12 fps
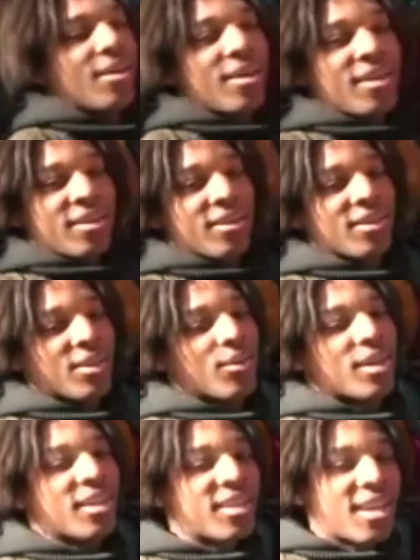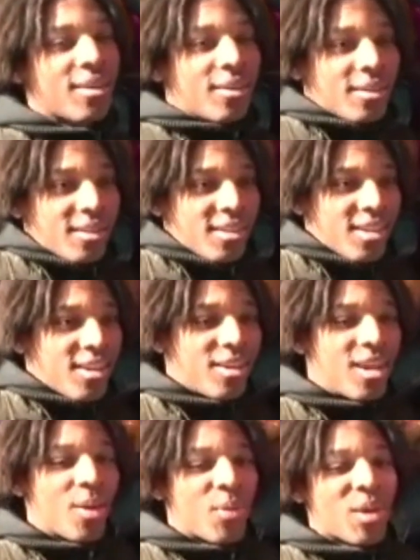You know, as long as it works out, because I
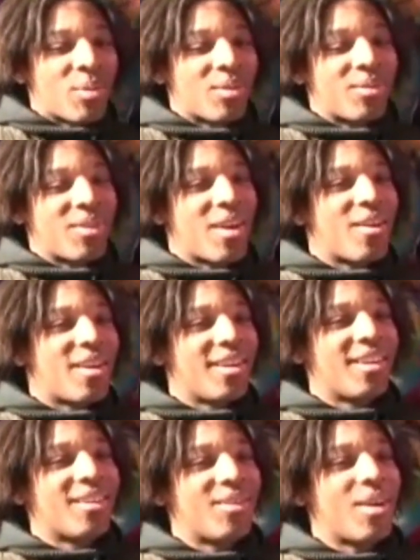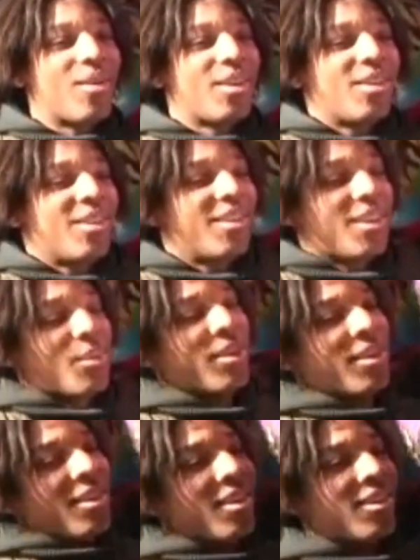know a lot of people are very, very
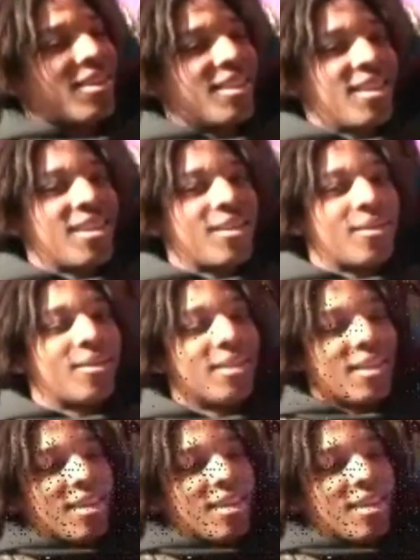stubborn on, you know,